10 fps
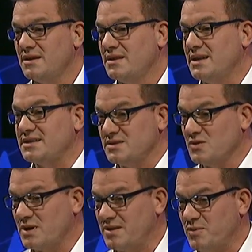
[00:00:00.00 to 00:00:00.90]
That's
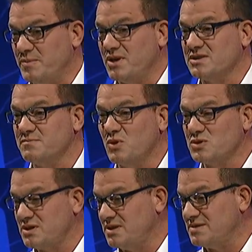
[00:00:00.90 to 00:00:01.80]
incredible because
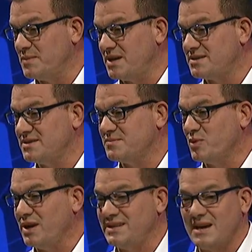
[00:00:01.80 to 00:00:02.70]
most of these medicines
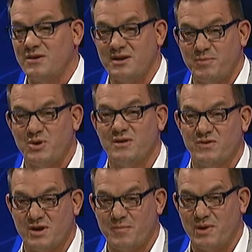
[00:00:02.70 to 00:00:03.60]
break down in a period of a
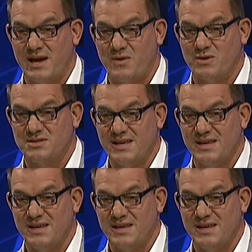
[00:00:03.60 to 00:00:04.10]
couple hours.